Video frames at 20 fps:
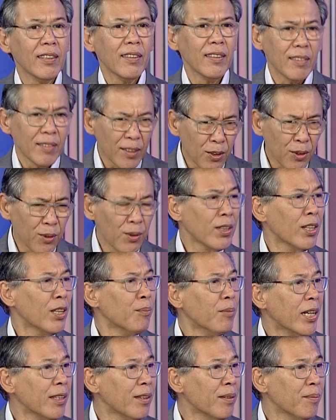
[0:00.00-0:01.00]
siguro
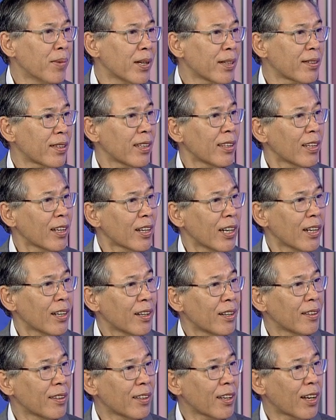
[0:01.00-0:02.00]
naman basta
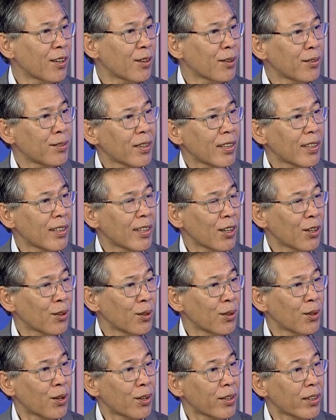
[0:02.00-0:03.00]
naga, nagkaroon sila ng
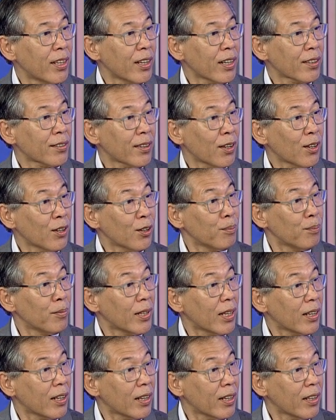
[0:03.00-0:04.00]
good conduct sa loob
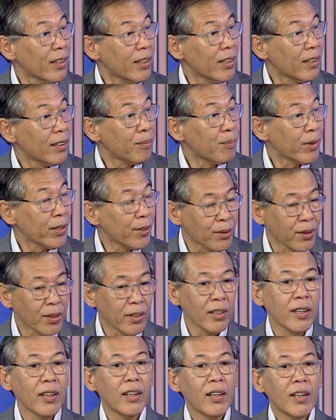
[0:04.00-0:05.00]
ng uh,
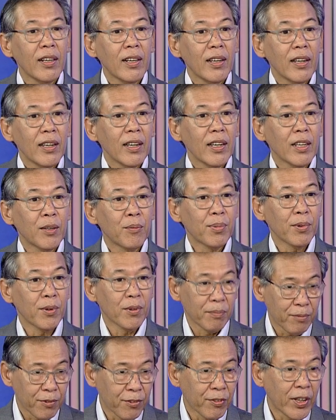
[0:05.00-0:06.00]
prison, and pro
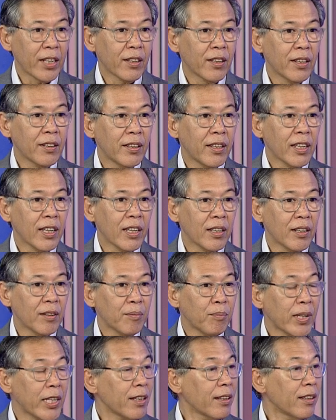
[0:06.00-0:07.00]
provided they
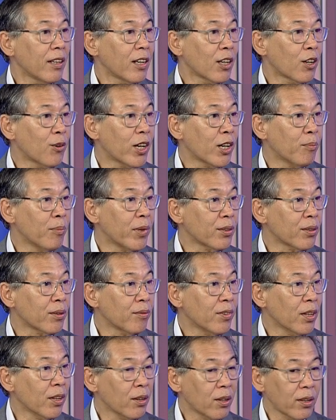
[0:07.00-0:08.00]
meet the requirements
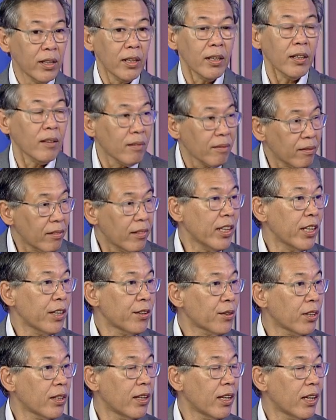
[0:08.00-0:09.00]
of the law, then they
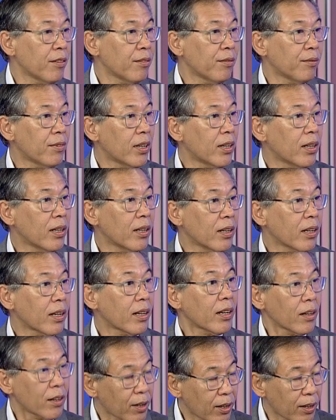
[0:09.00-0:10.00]
should have uh,
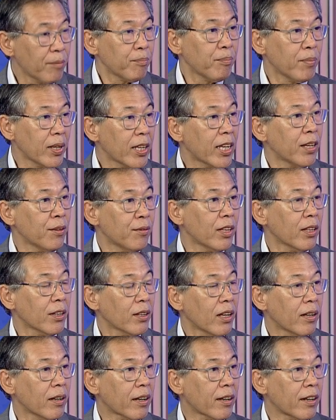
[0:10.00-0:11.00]
be given
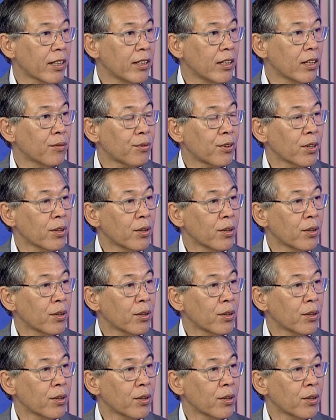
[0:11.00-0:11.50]
uh, credit for